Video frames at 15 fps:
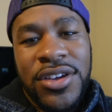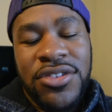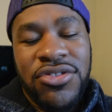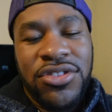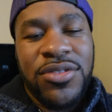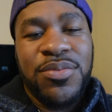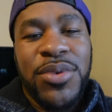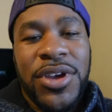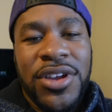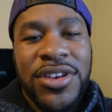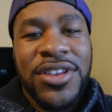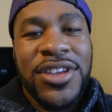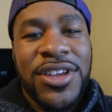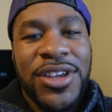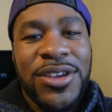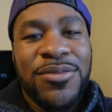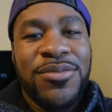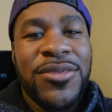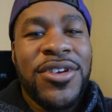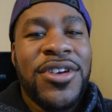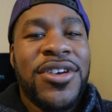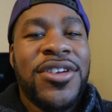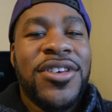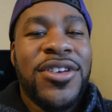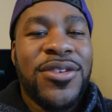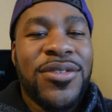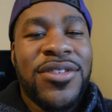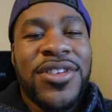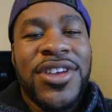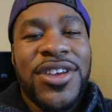Just pick a team.
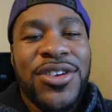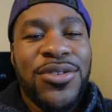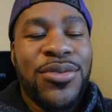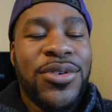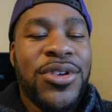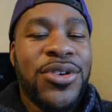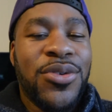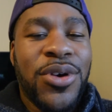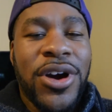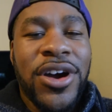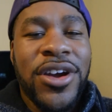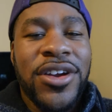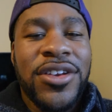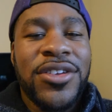Don't say who you are.